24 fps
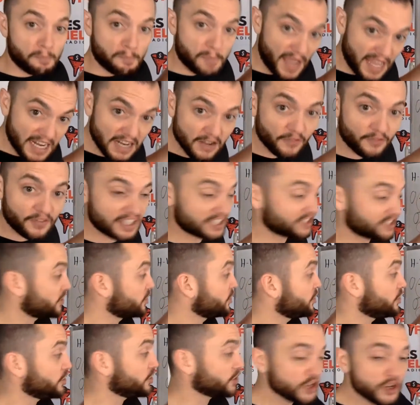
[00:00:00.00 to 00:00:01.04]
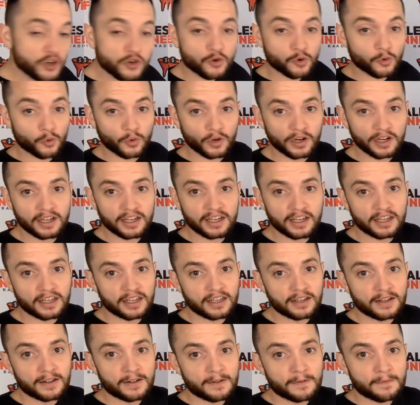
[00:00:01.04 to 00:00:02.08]
the benefit to you
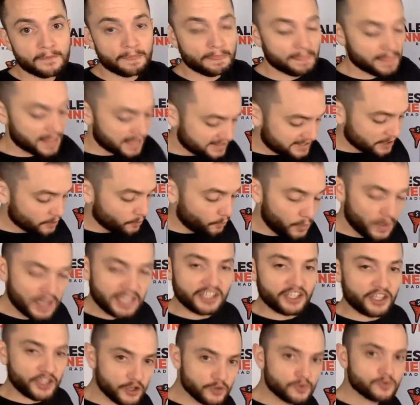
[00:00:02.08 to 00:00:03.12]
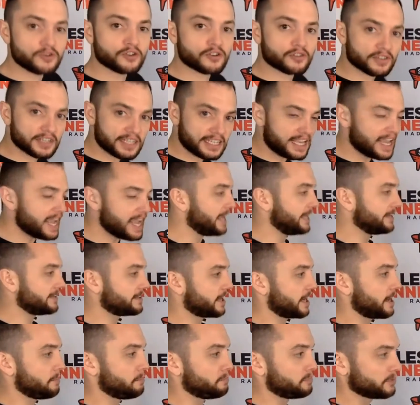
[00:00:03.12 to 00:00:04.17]
is that when you
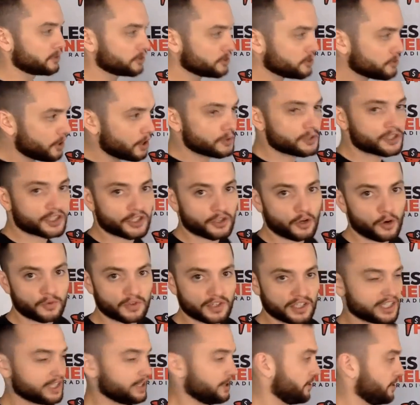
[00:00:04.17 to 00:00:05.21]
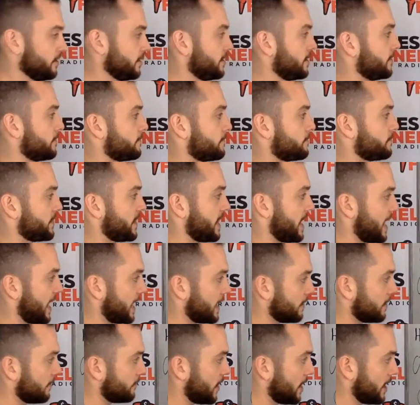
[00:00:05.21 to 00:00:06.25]
create a blue ocean over here
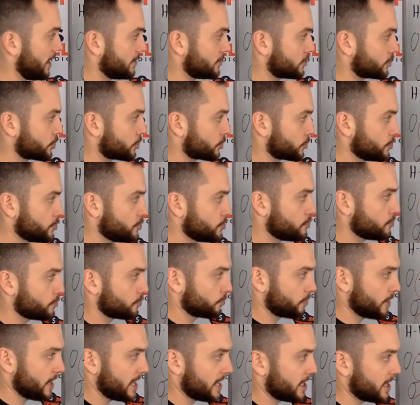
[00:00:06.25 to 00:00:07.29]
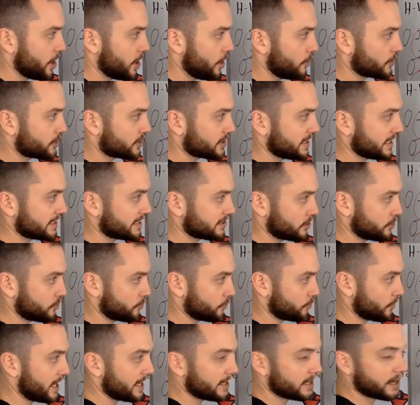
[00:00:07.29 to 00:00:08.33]
out of a true red ocean, that's
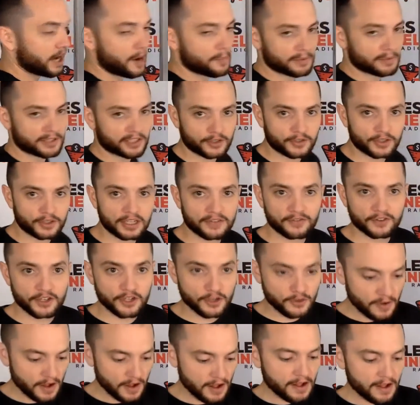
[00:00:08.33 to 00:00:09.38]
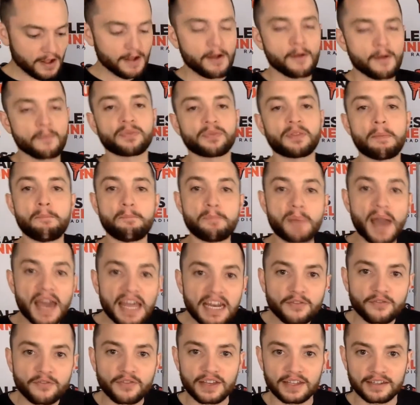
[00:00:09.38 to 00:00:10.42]
a great opportunity for you. The
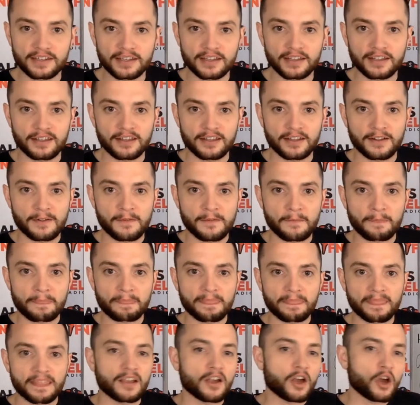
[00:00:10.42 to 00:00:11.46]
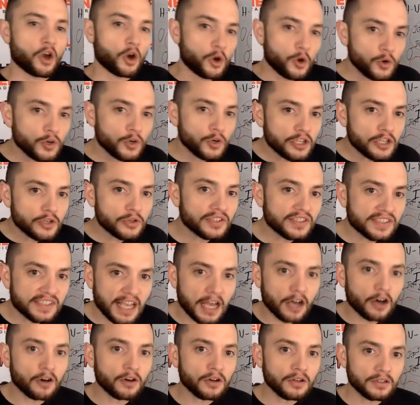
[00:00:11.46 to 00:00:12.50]
benefit, who do you
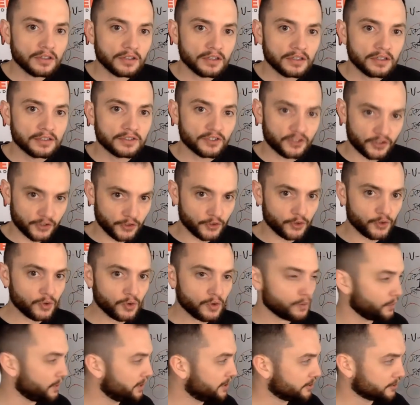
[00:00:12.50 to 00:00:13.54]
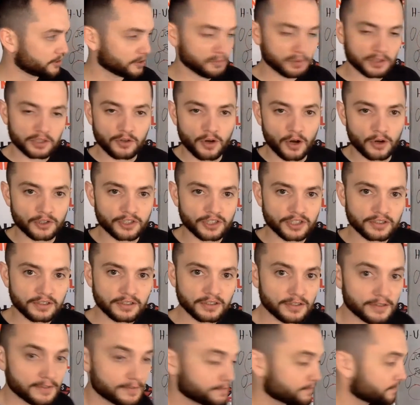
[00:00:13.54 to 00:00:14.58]
sell to when you're a blue
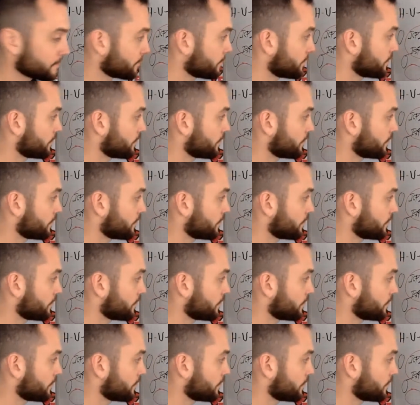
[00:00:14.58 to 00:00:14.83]
ocean?